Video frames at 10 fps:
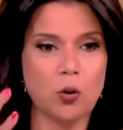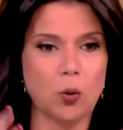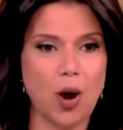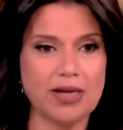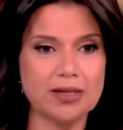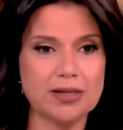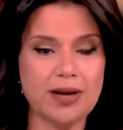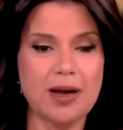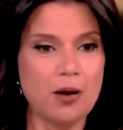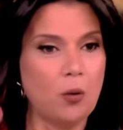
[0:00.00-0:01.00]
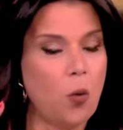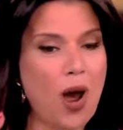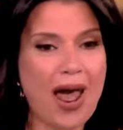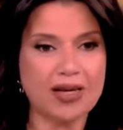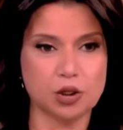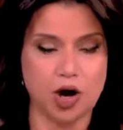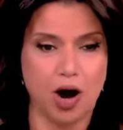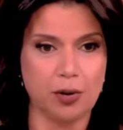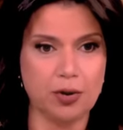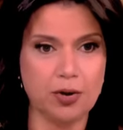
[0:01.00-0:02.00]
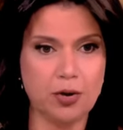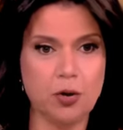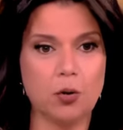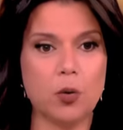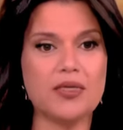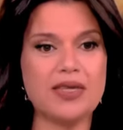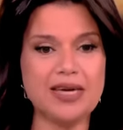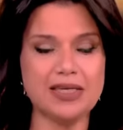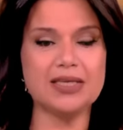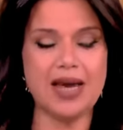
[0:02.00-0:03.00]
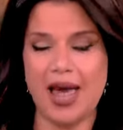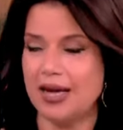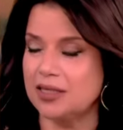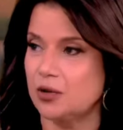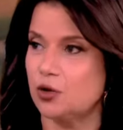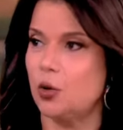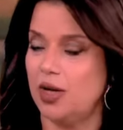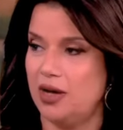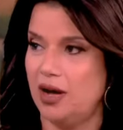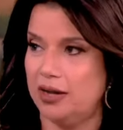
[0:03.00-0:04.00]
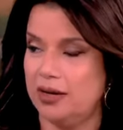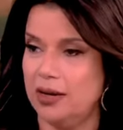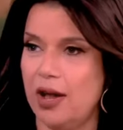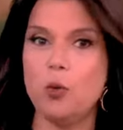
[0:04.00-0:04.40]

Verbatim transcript: white whack job with easy access to a gun.